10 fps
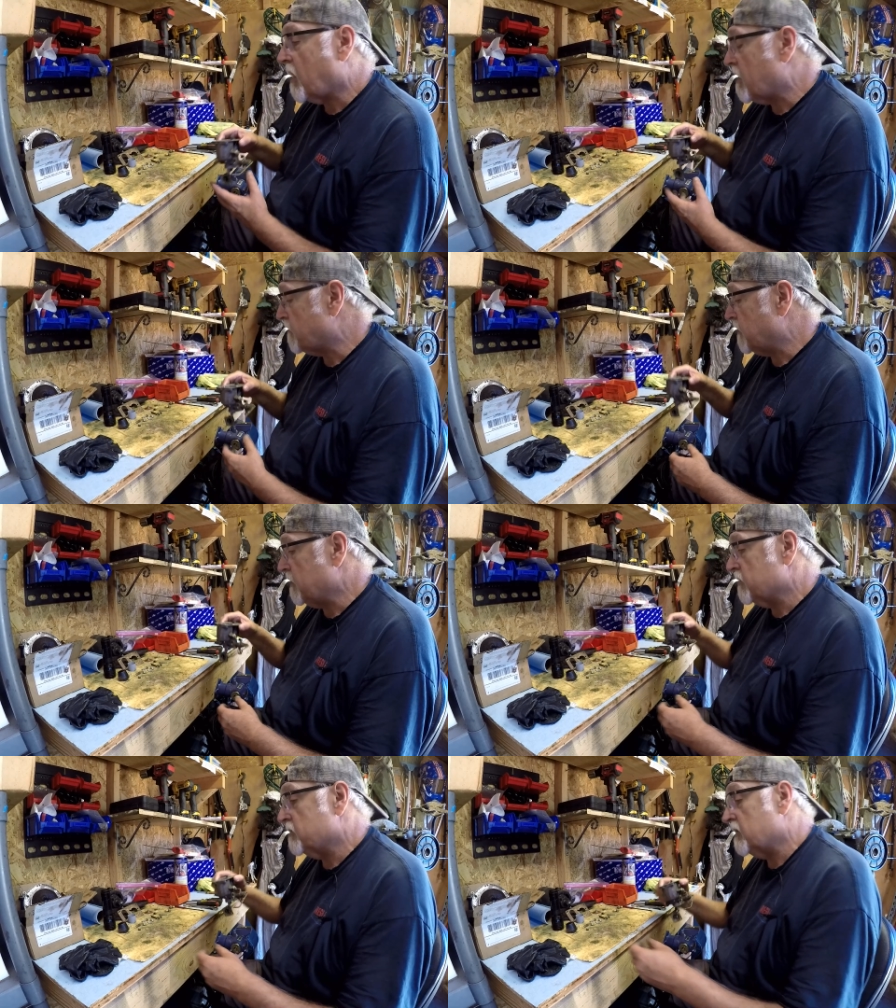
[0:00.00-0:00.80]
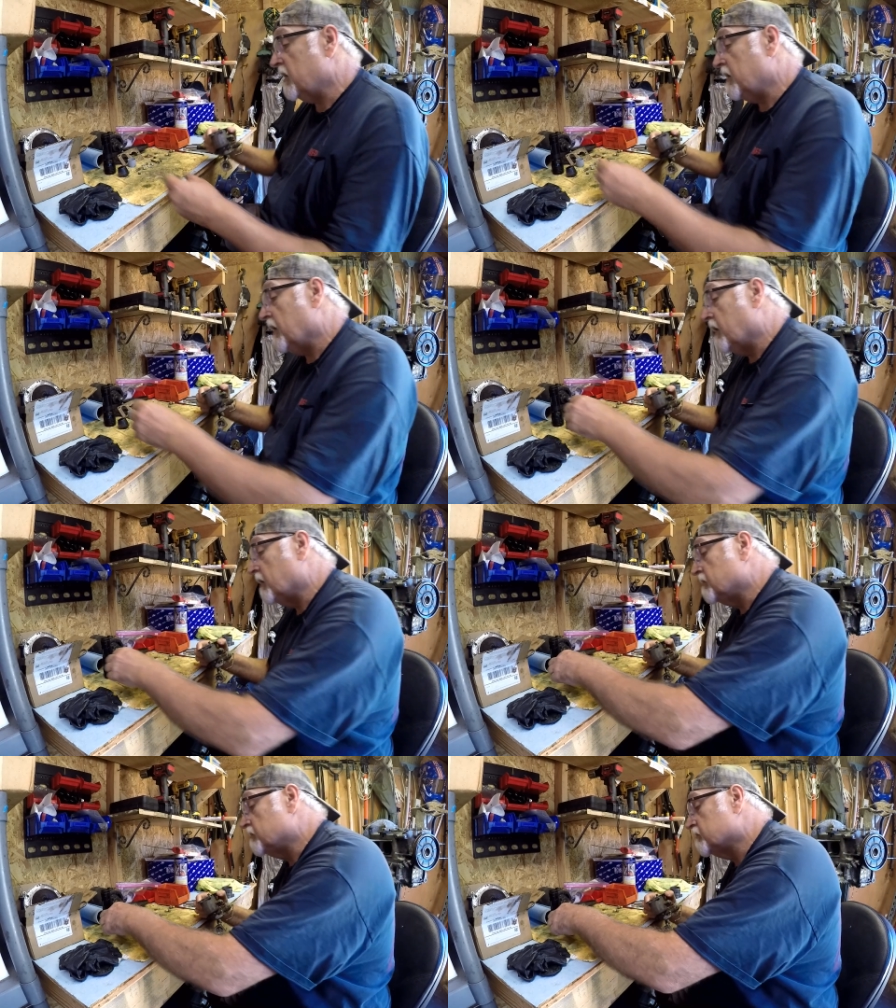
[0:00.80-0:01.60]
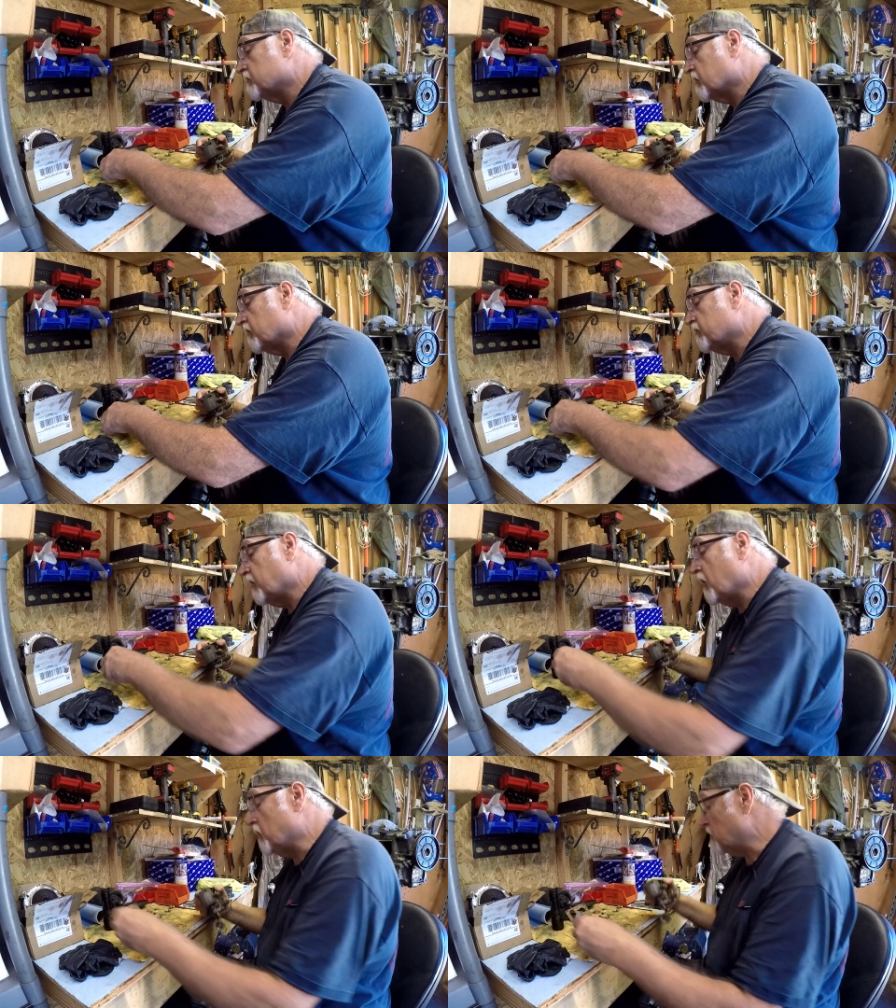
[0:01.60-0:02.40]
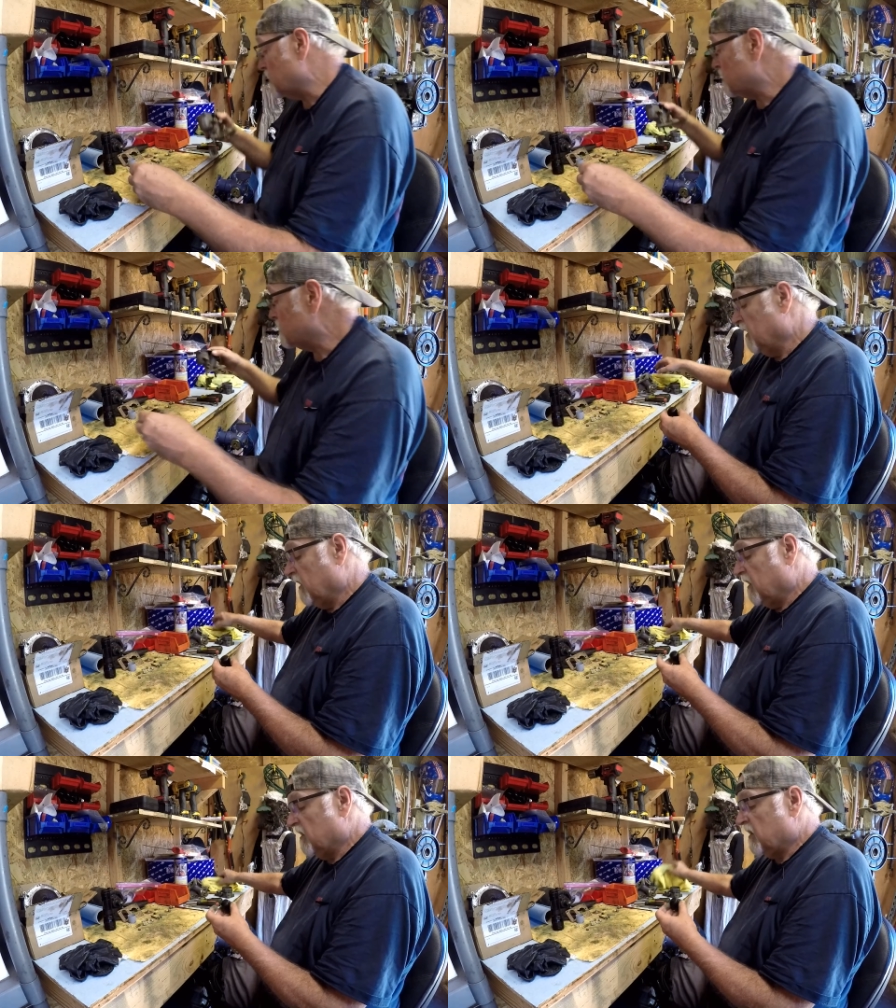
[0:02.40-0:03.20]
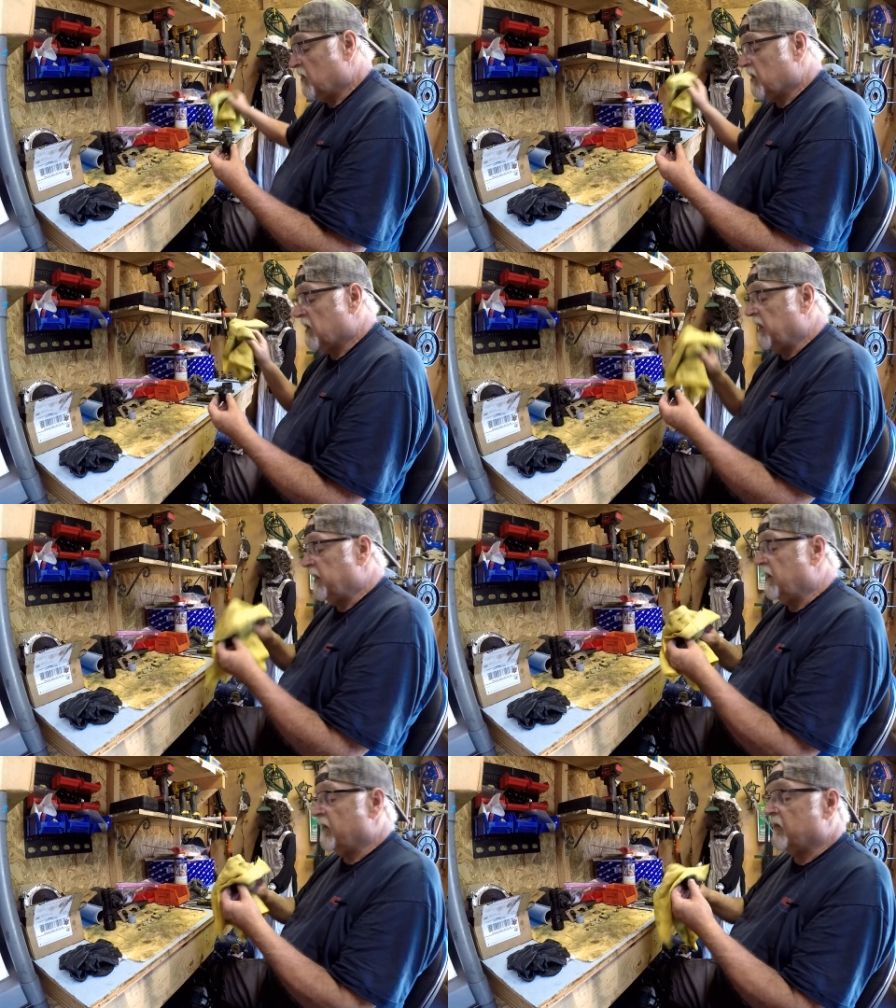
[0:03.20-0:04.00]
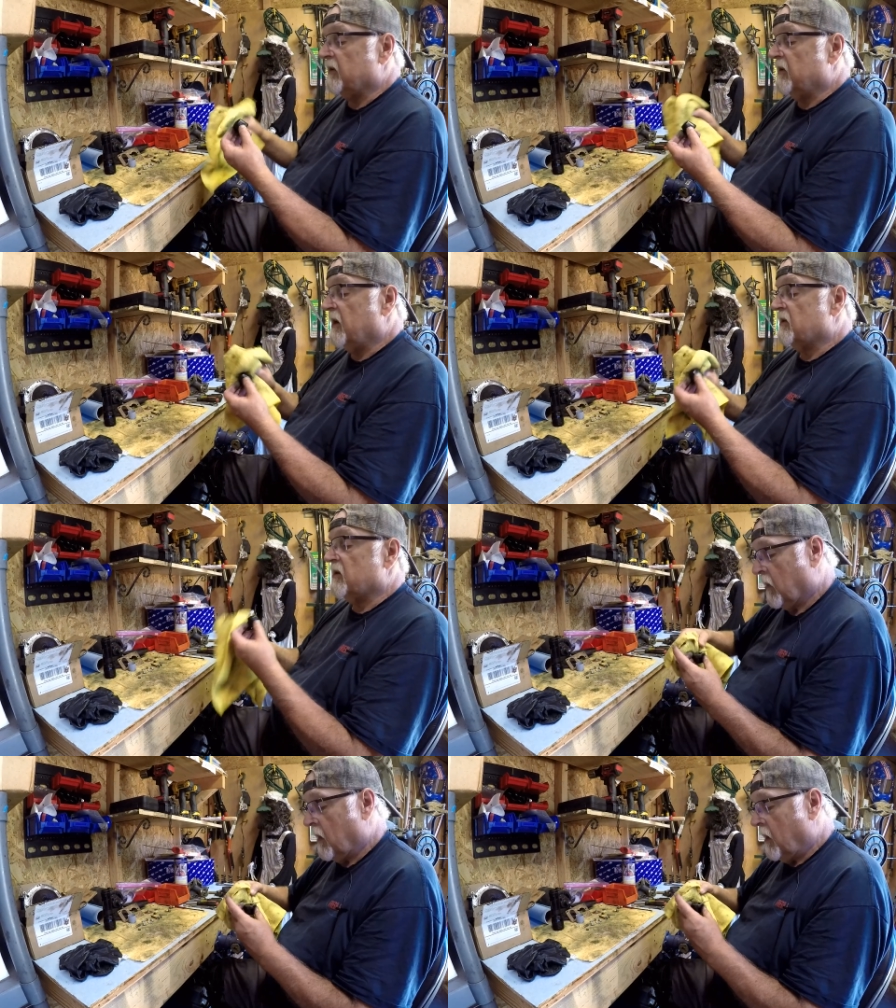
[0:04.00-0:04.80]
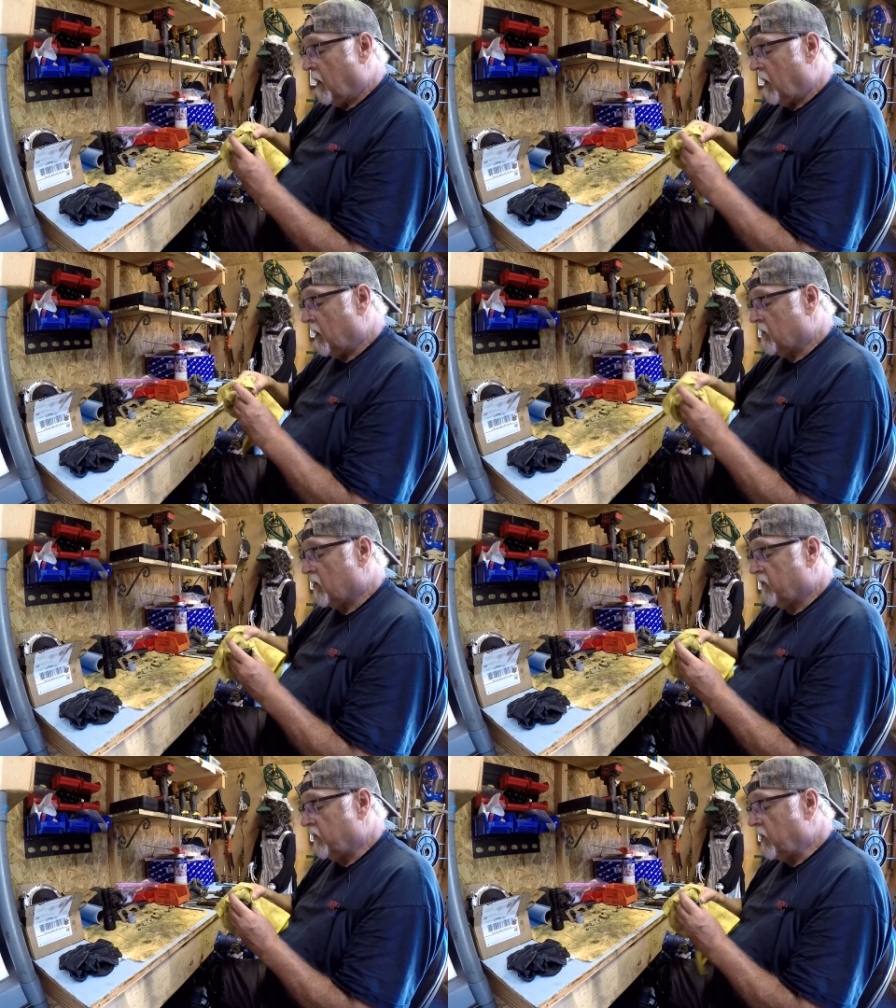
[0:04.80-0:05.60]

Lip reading: off is the float. So we'll clean off the dust. And this